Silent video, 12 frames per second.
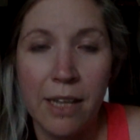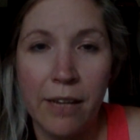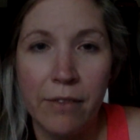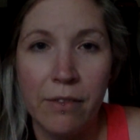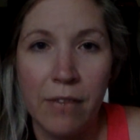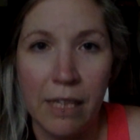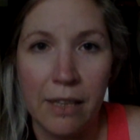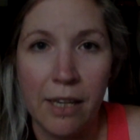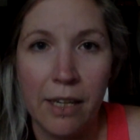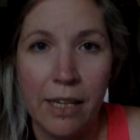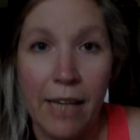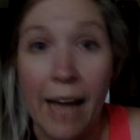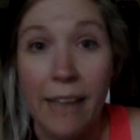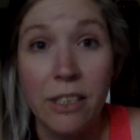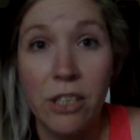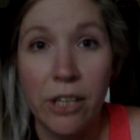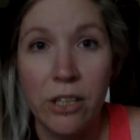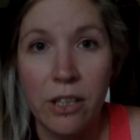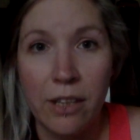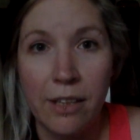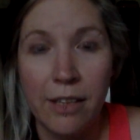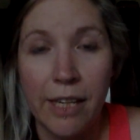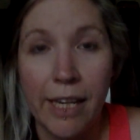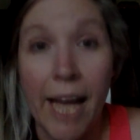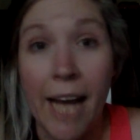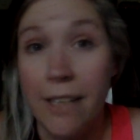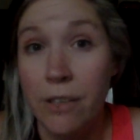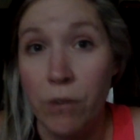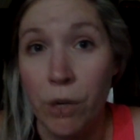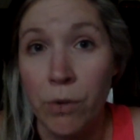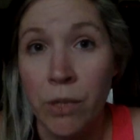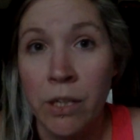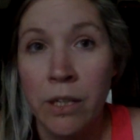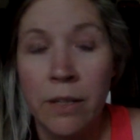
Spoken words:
I think that he has changed. I think that he has grown.